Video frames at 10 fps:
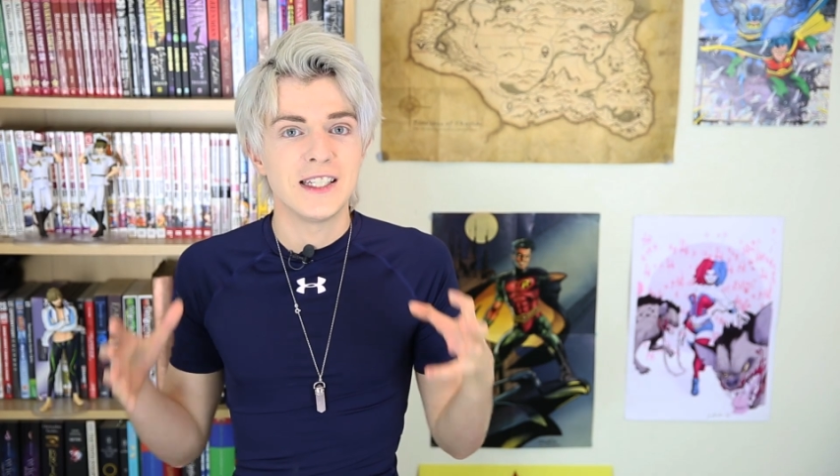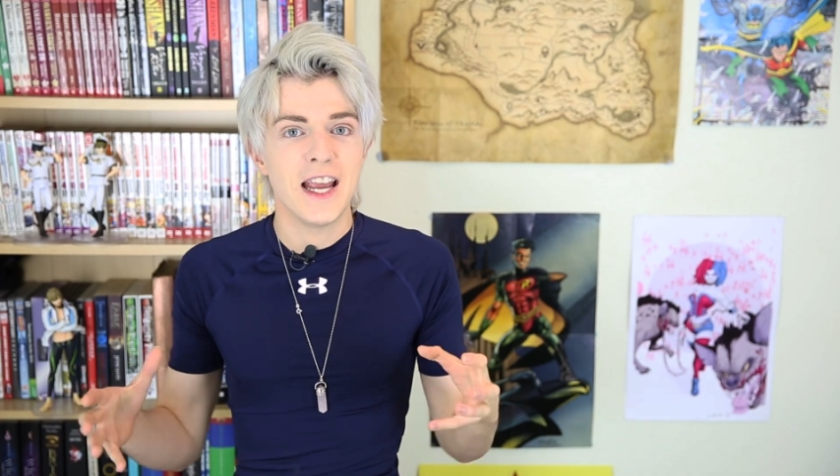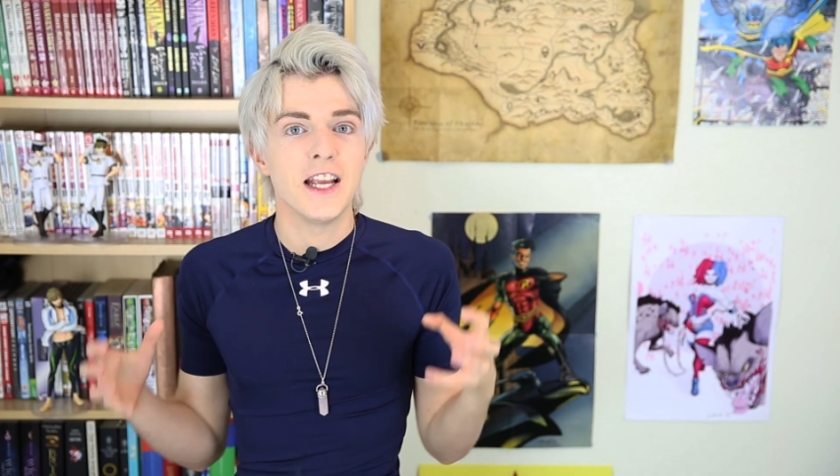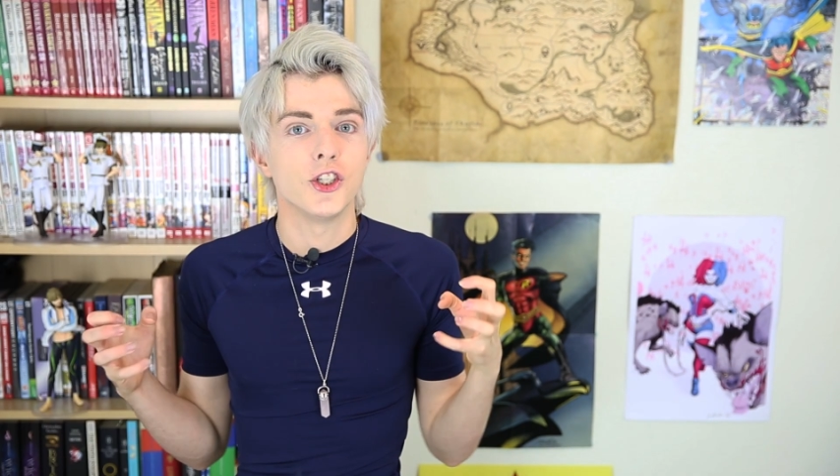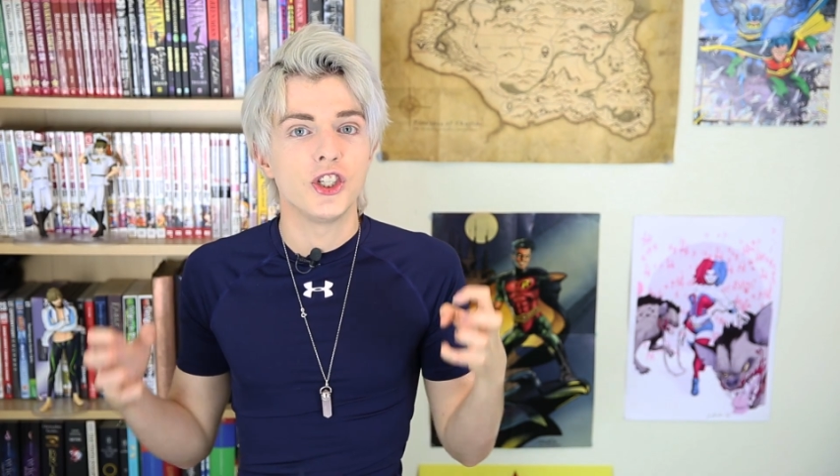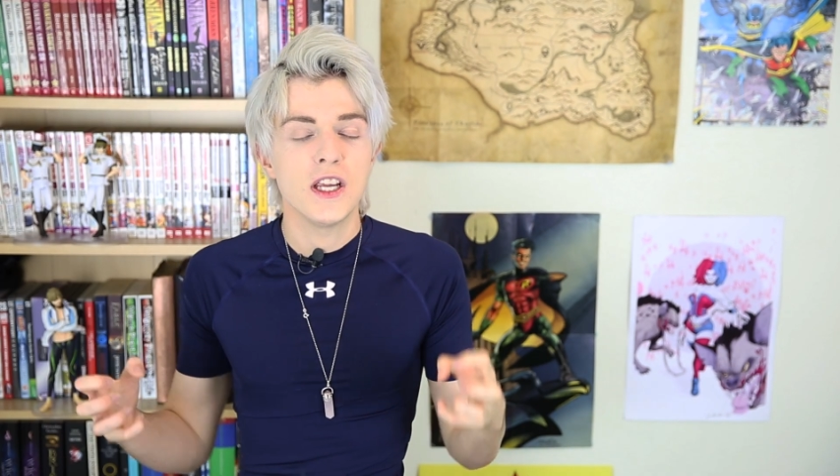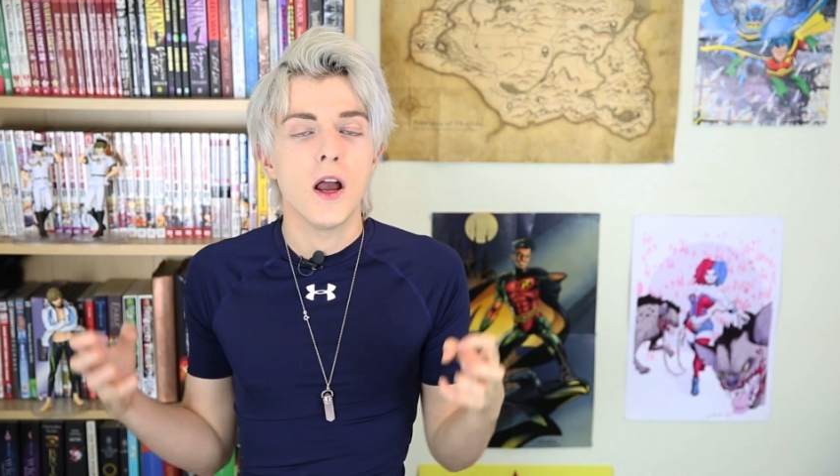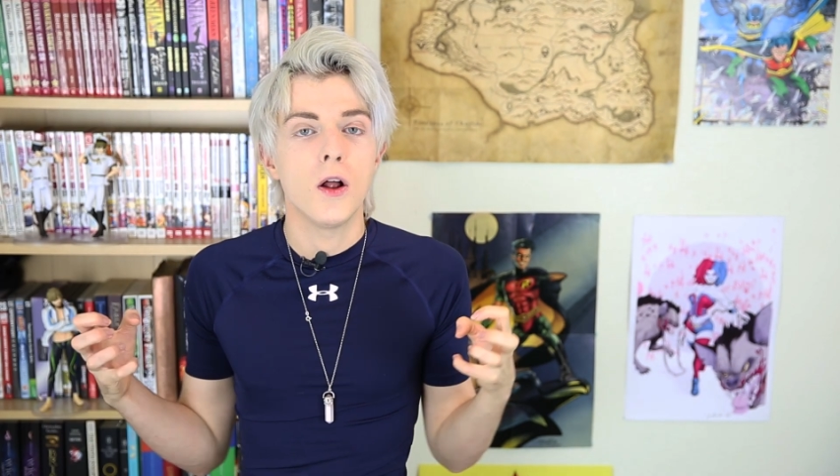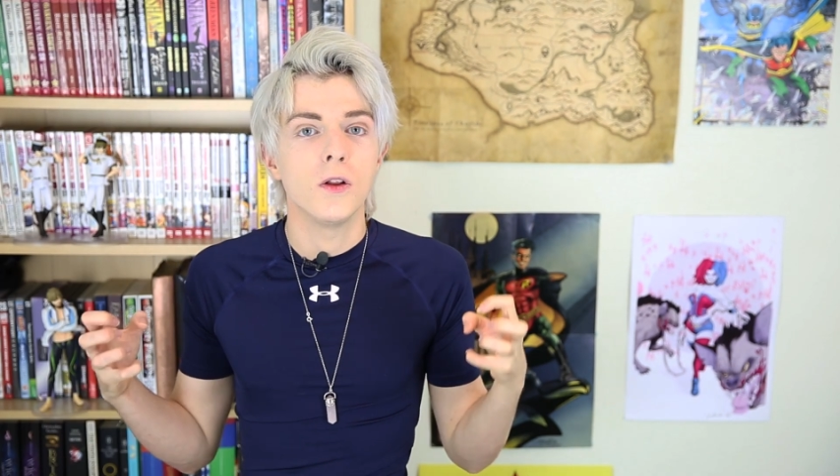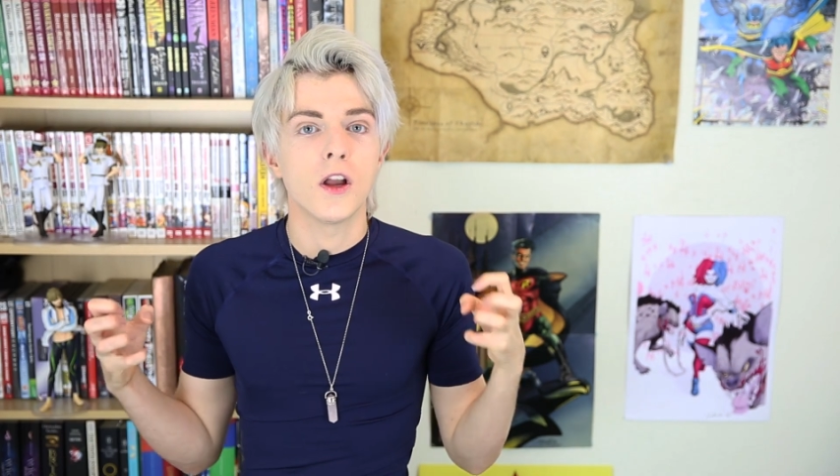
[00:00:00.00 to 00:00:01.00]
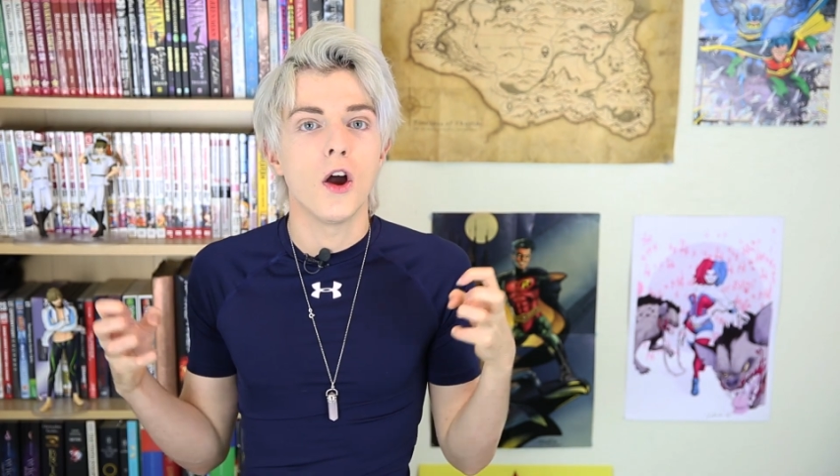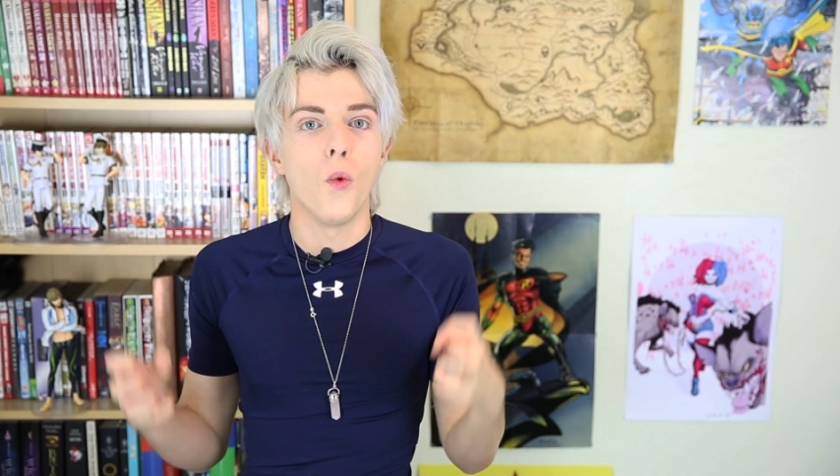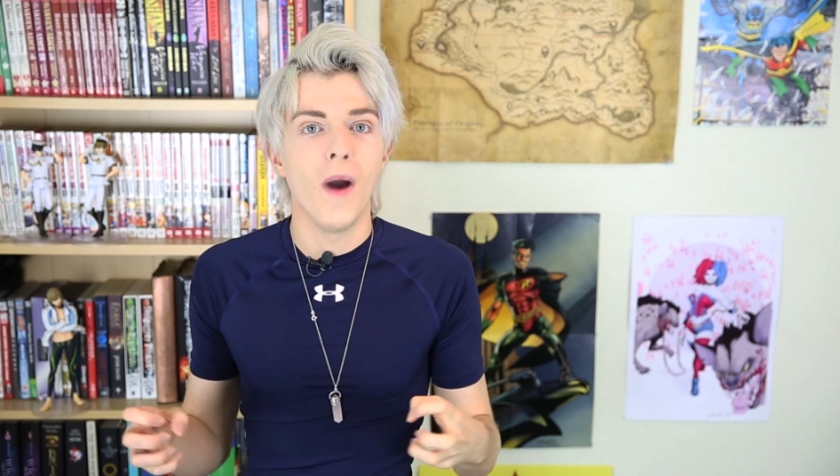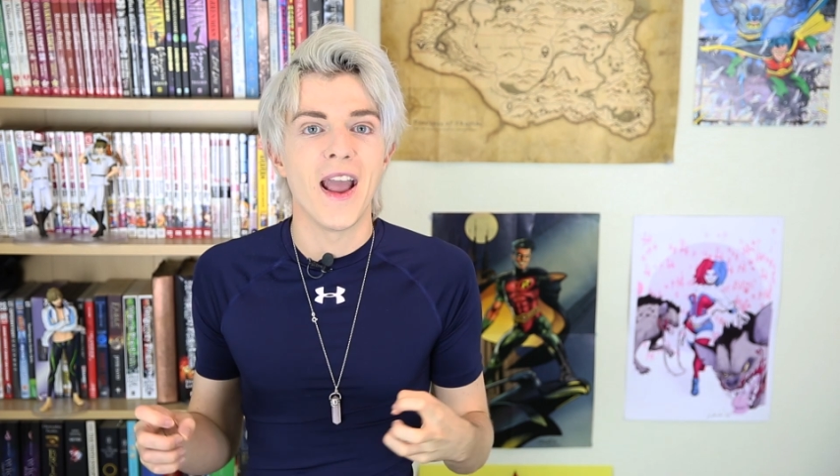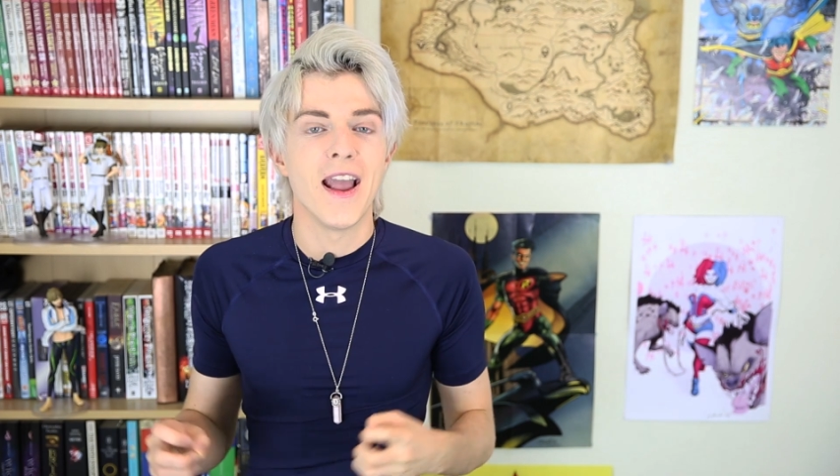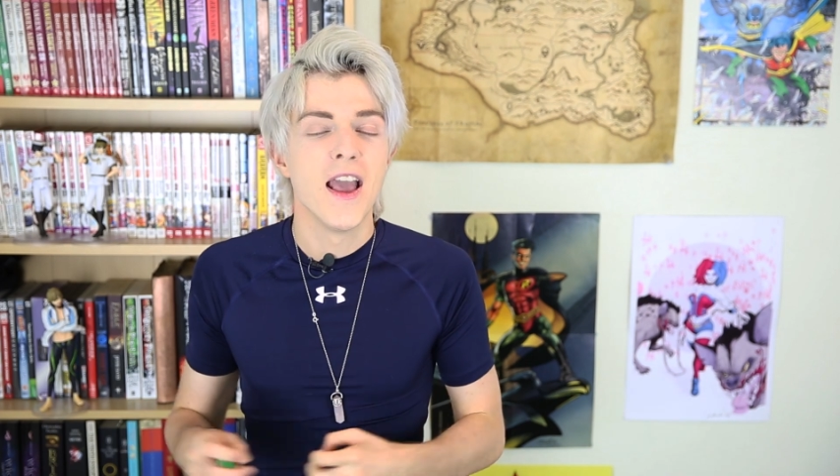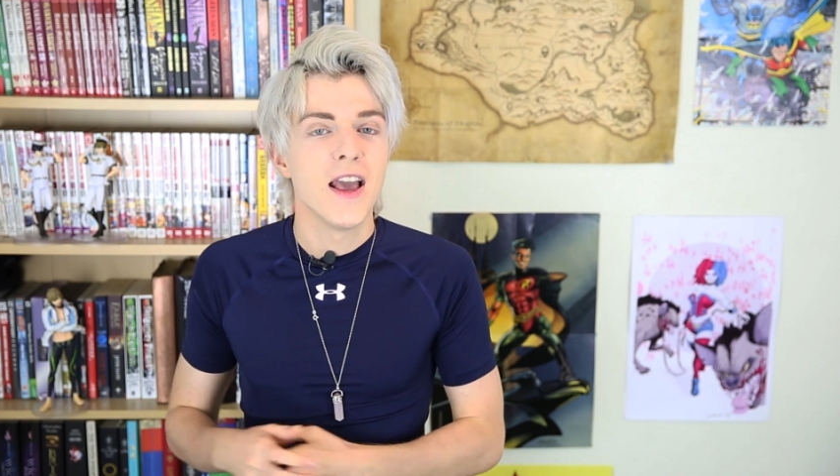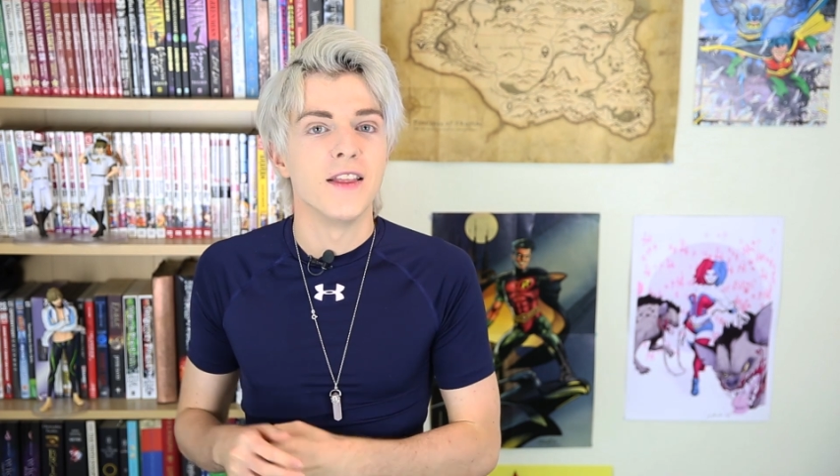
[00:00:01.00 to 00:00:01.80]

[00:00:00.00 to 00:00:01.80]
take She-Hulk away,